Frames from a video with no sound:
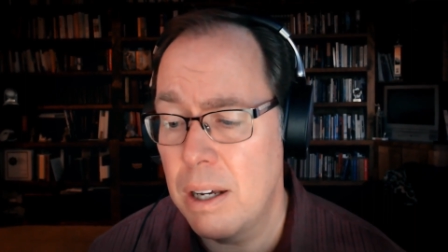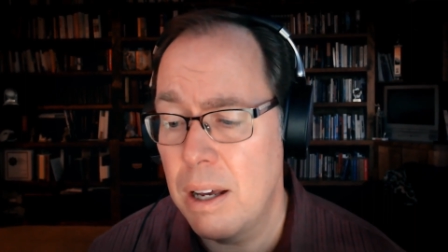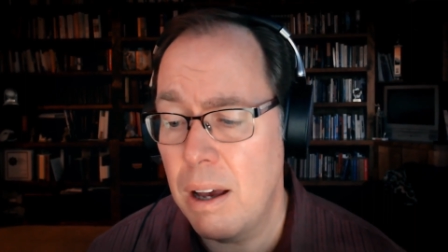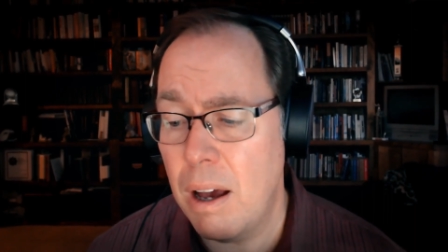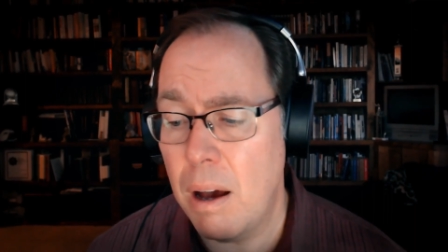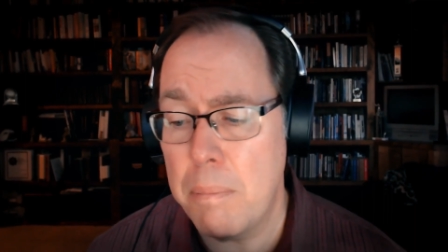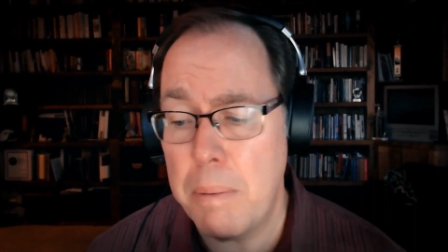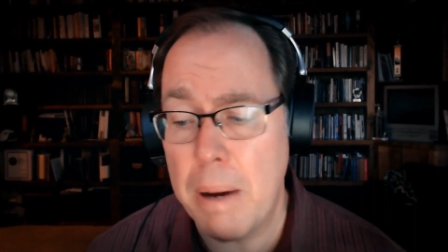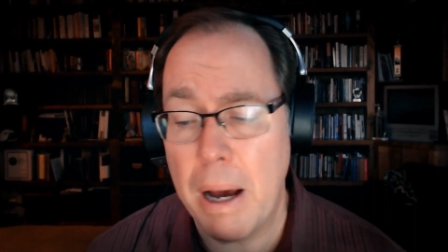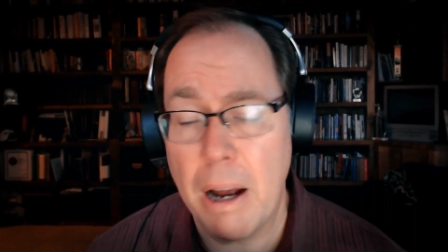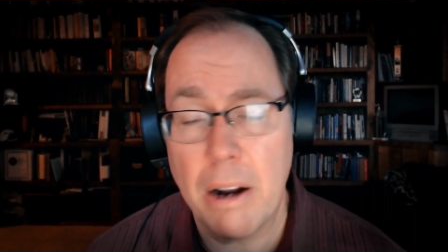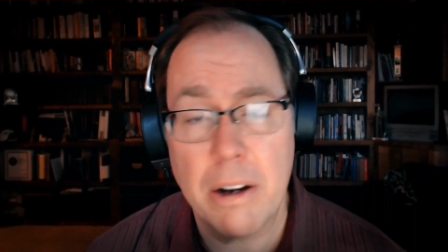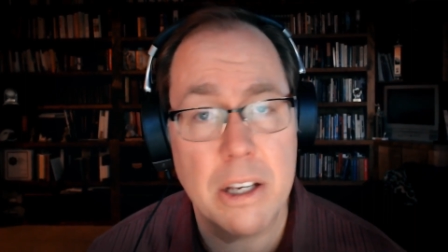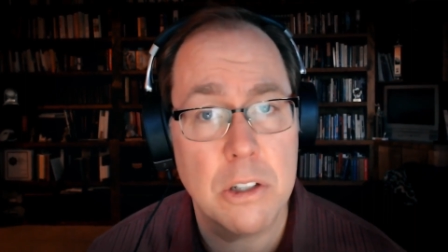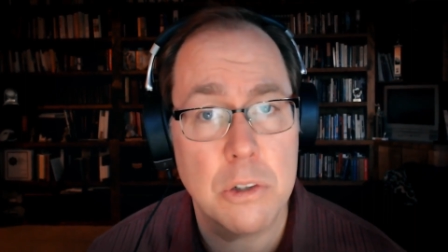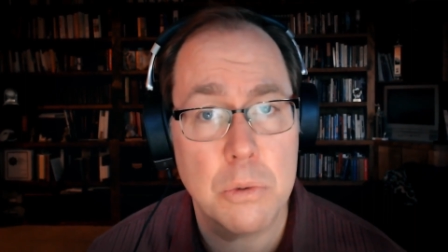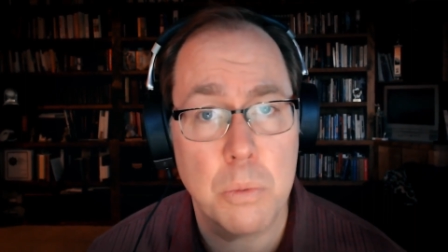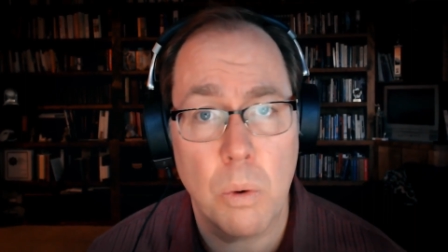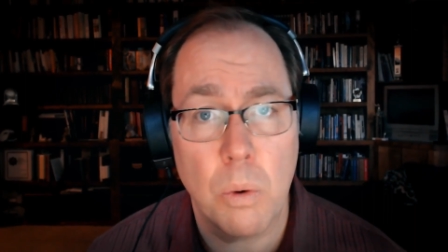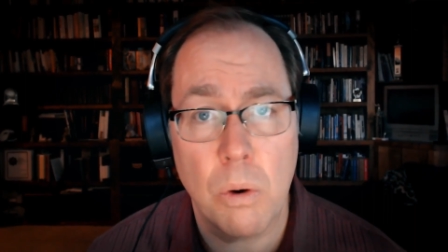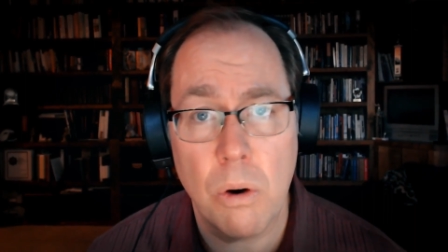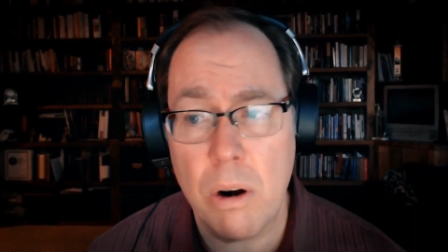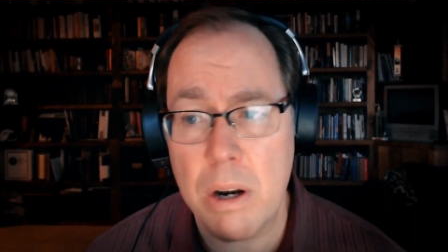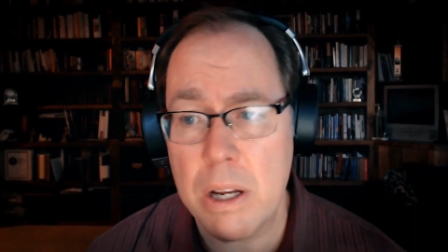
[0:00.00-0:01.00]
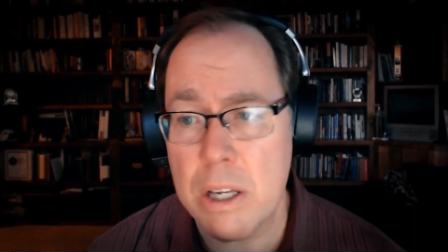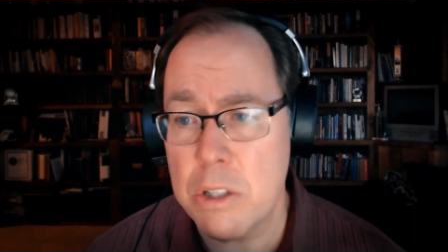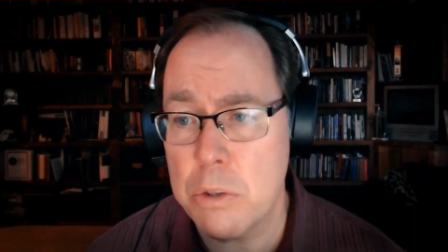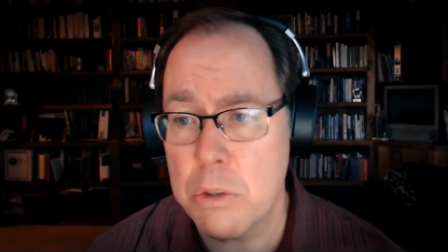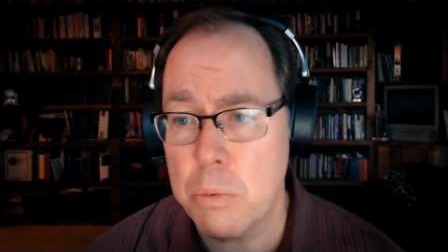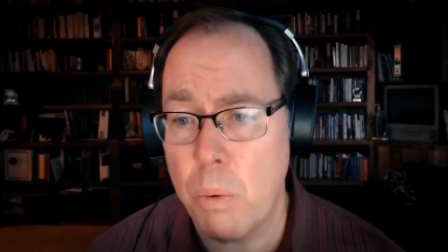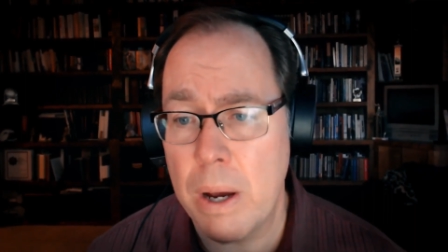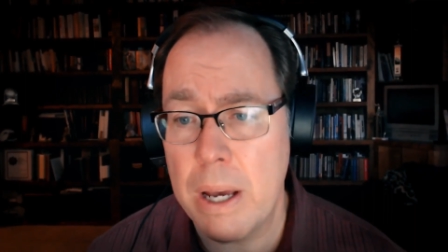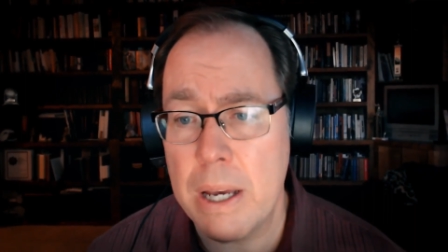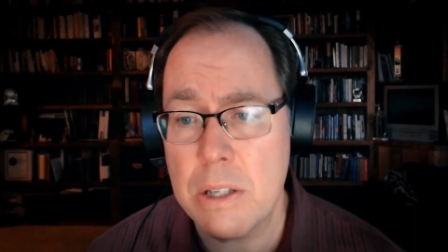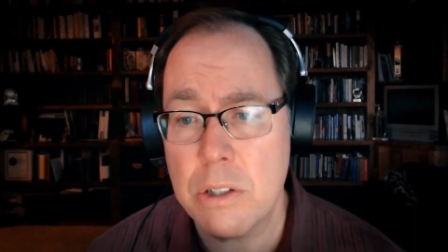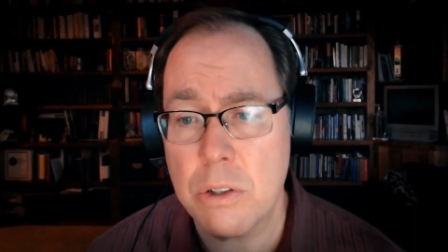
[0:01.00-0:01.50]
about His word, His
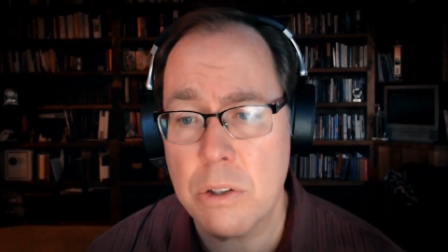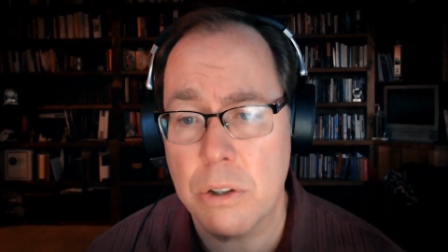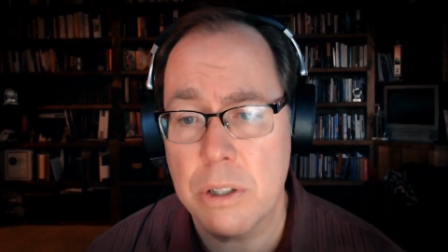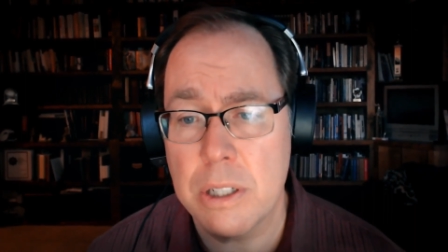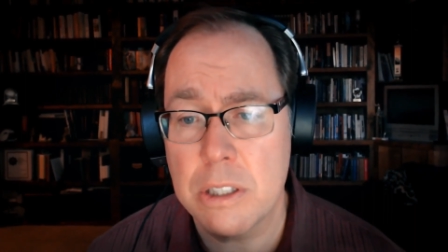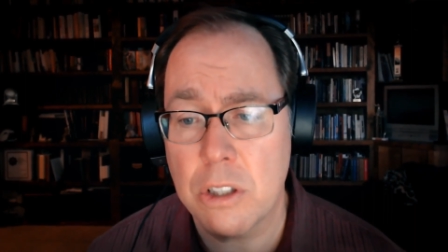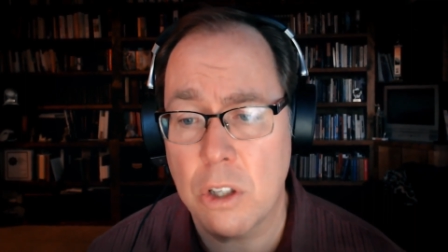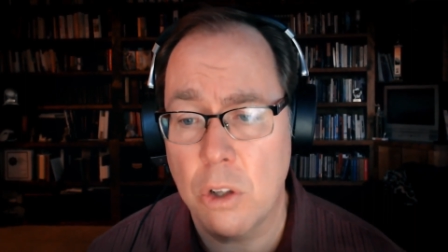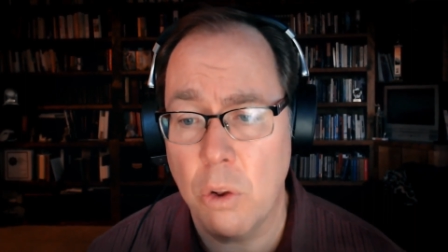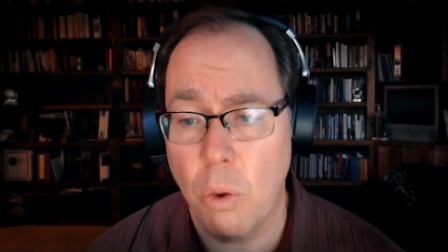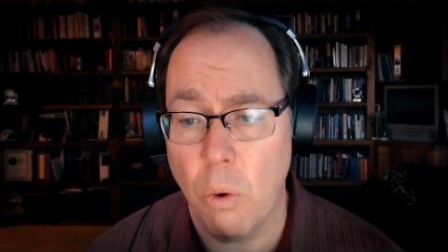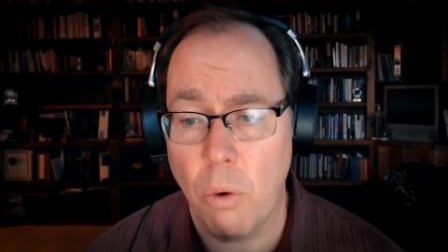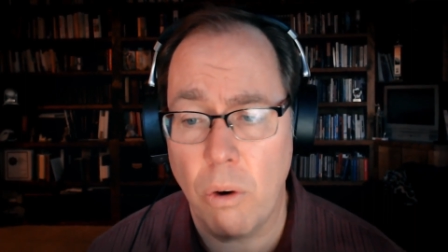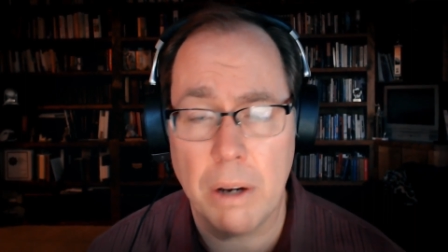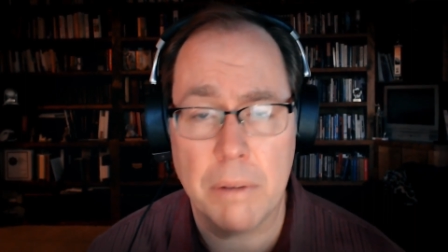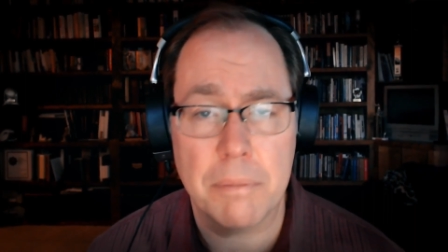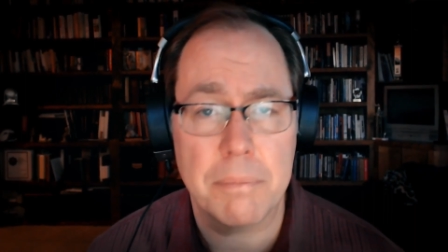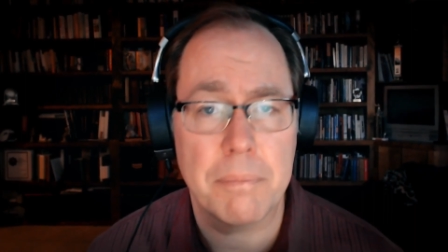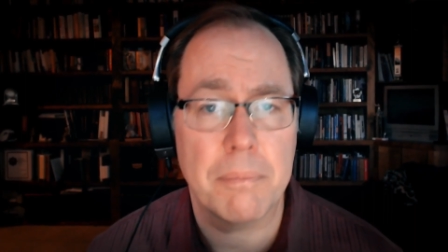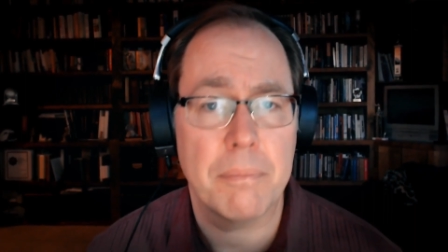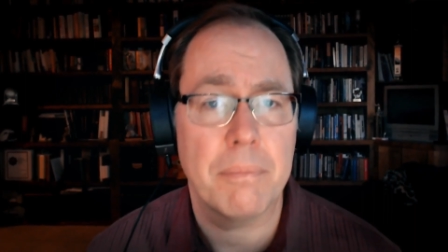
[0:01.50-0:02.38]
ways, or His glory.